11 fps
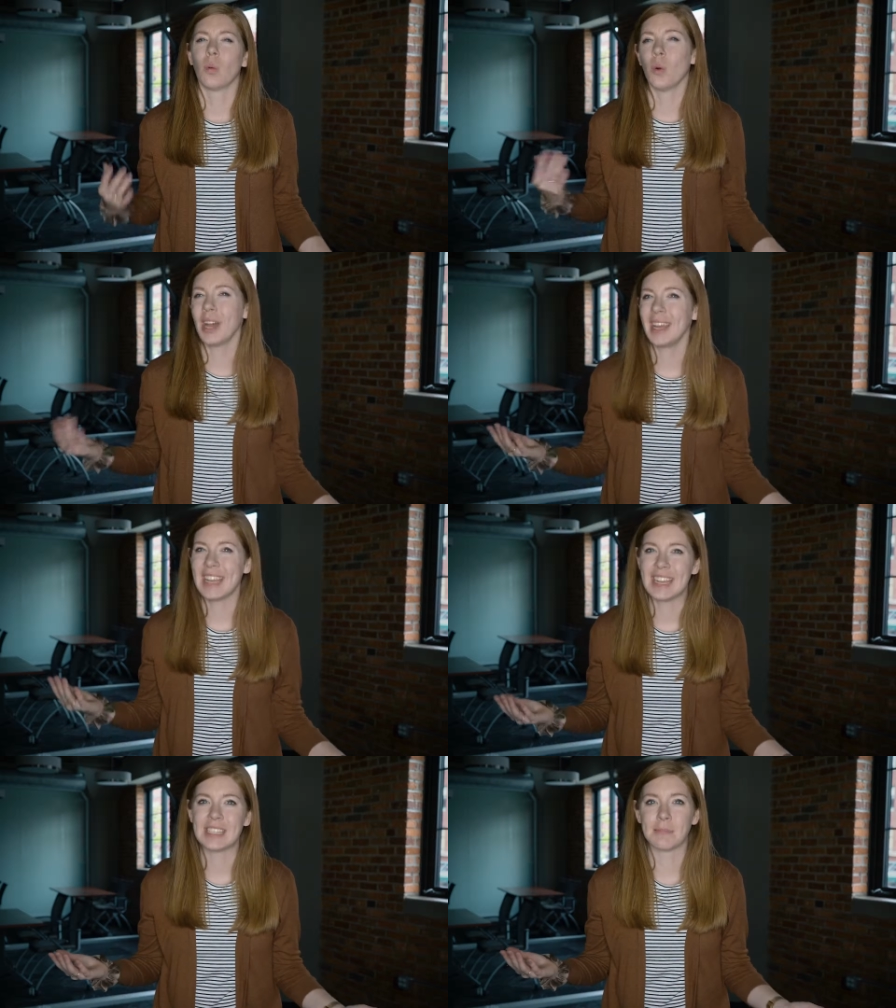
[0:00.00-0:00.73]

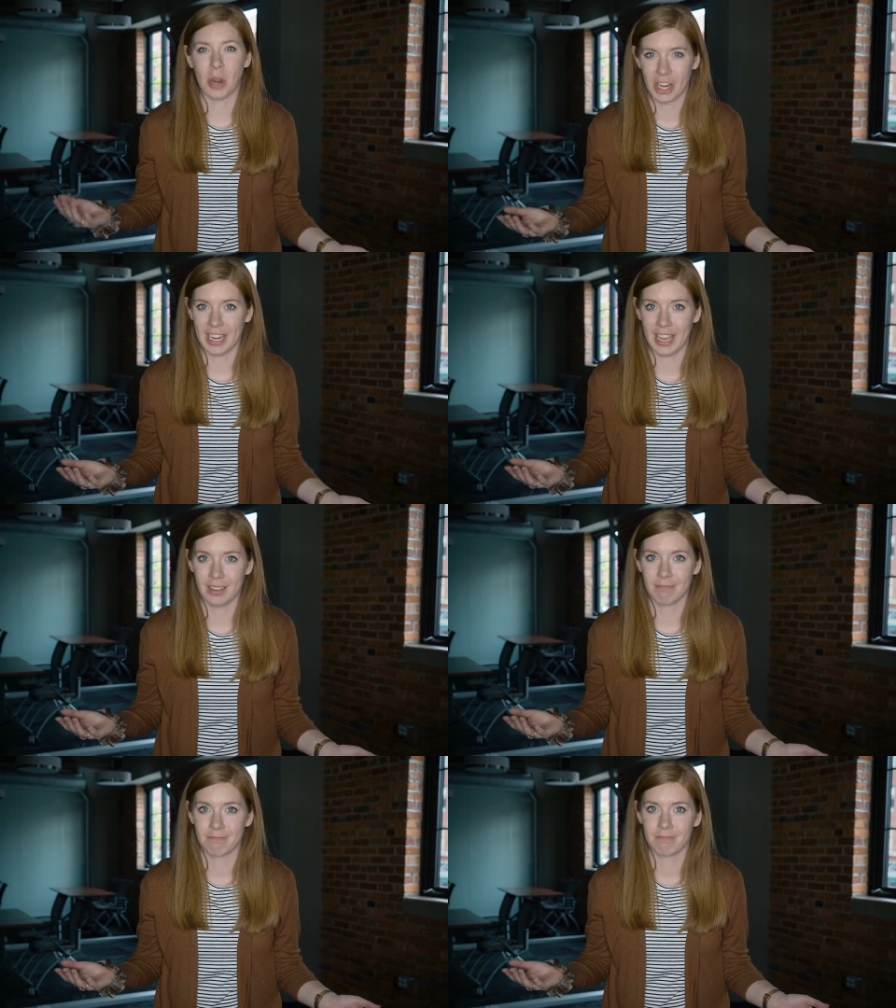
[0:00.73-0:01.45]
What is
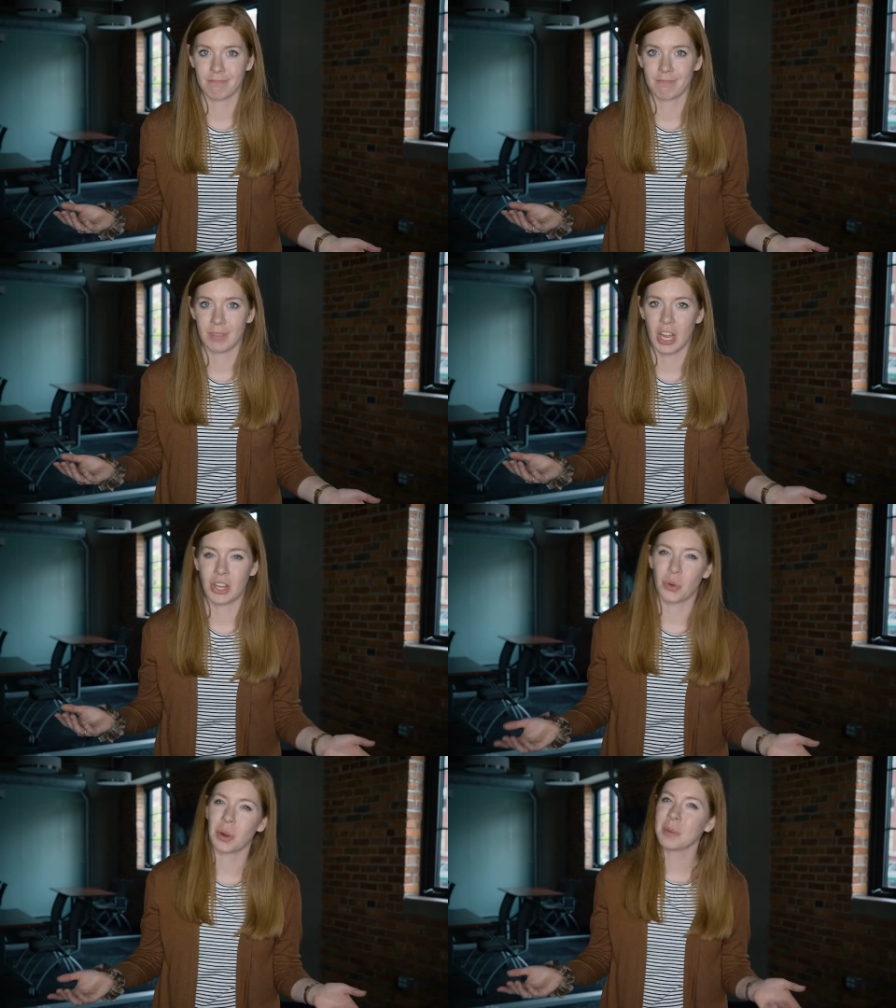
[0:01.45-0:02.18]
marketing?
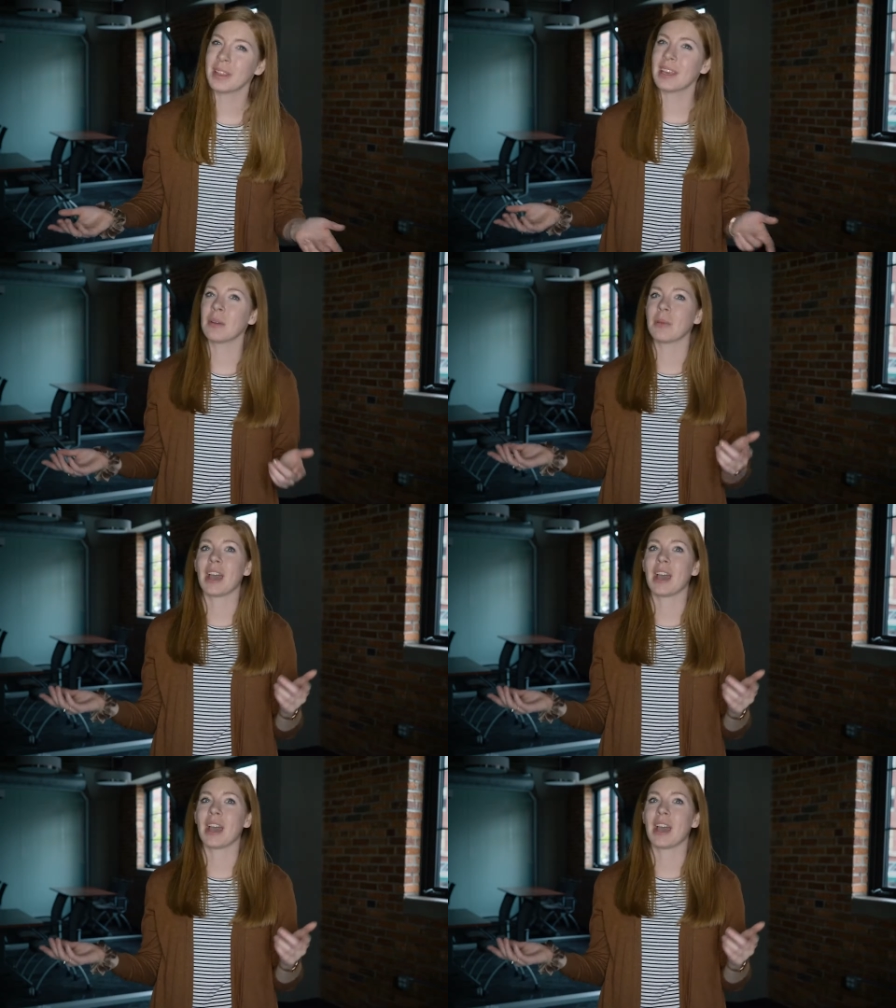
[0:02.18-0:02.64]
Normally,